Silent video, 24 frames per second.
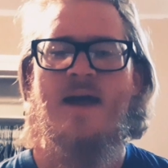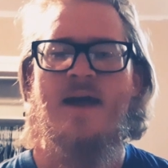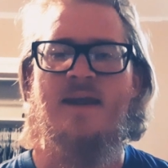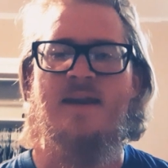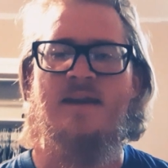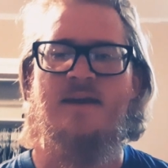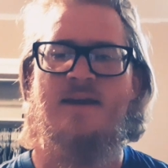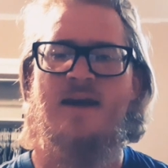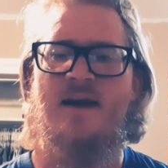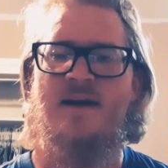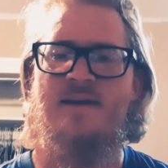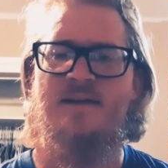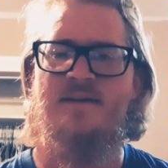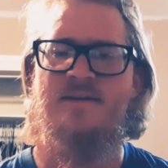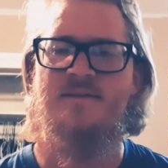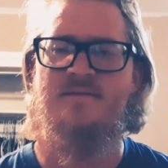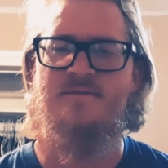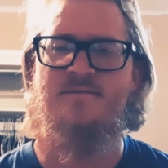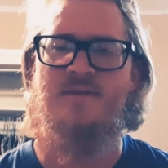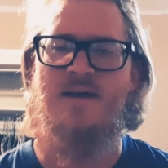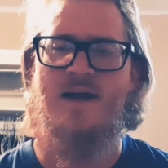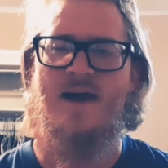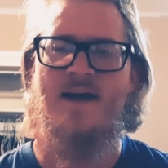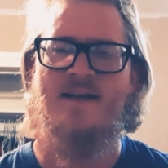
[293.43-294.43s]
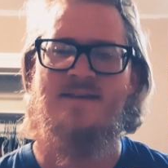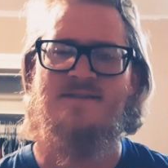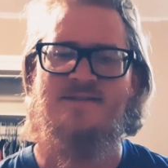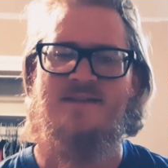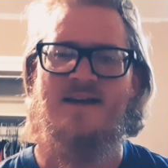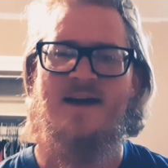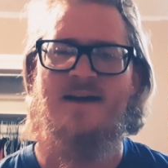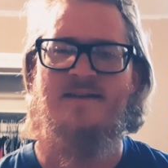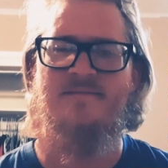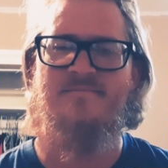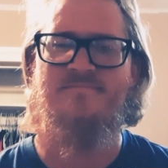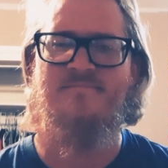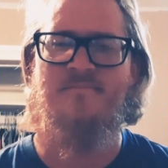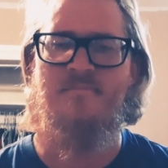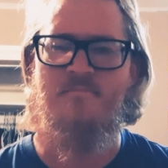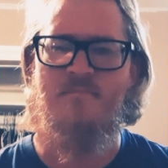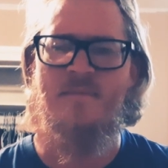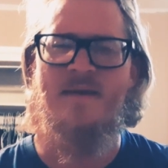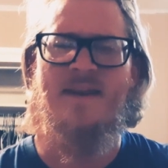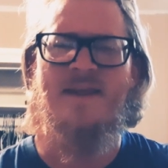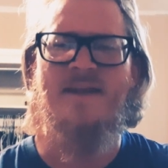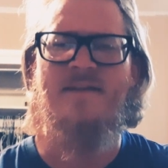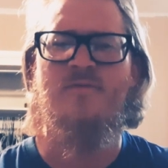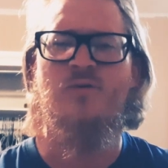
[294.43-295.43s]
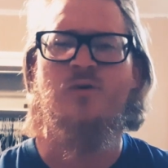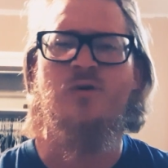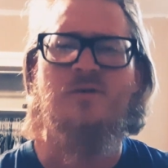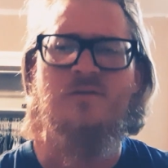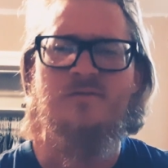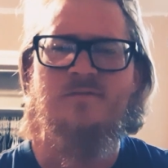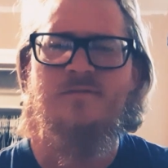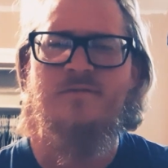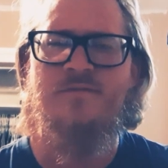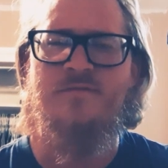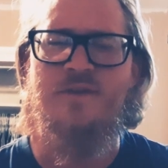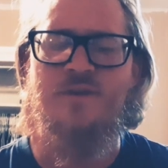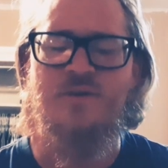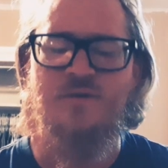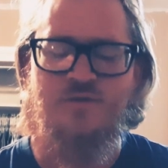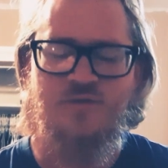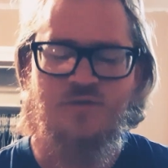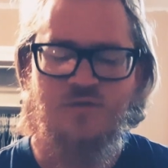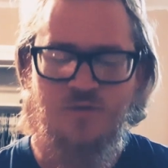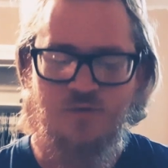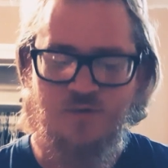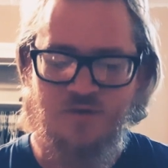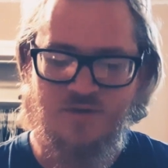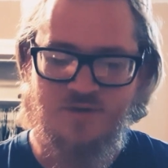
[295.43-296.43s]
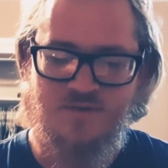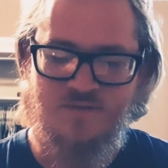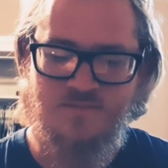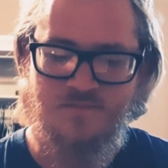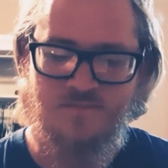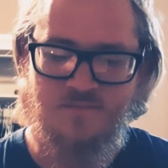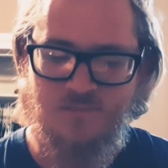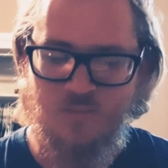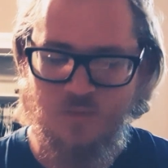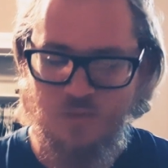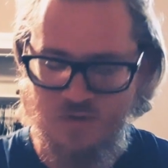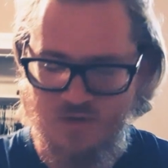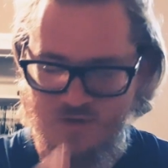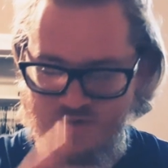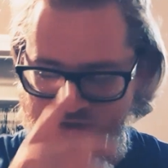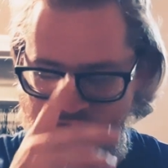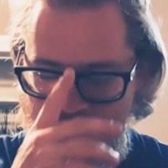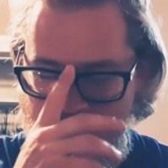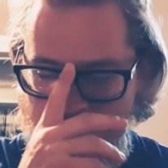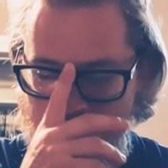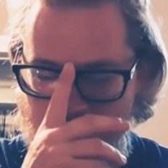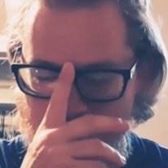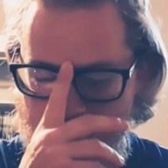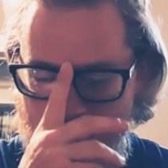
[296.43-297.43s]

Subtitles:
it kind of has that medieval feel to it more so.